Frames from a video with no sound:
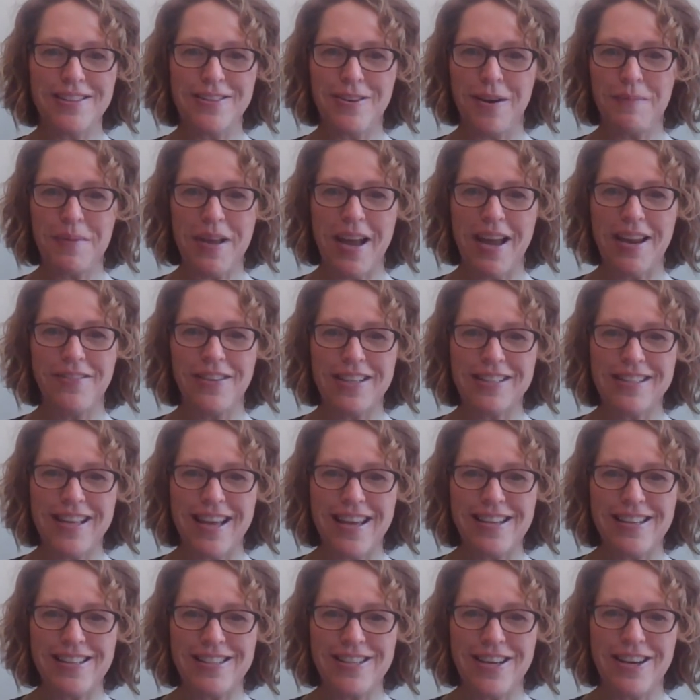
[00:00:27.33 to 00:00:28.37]
So I'm kind of
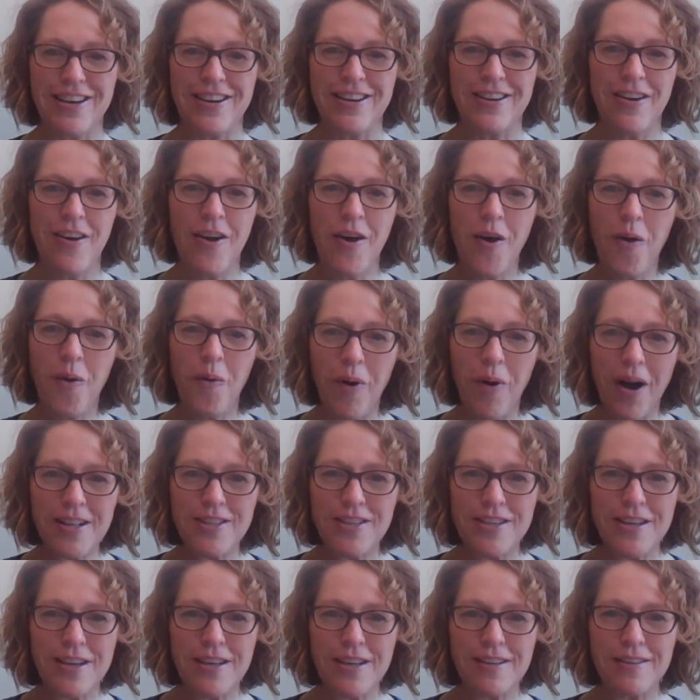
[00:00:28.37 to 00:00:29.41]
excited to
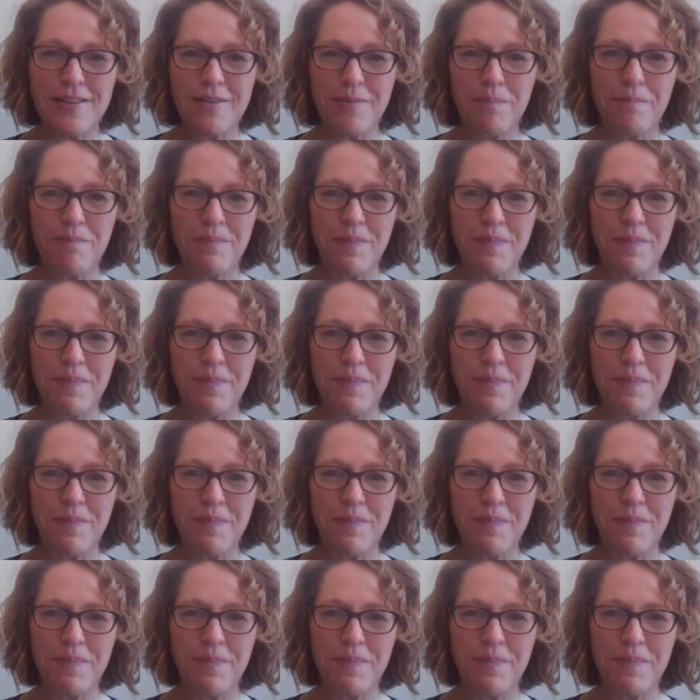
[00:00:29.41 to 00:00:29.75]
watch it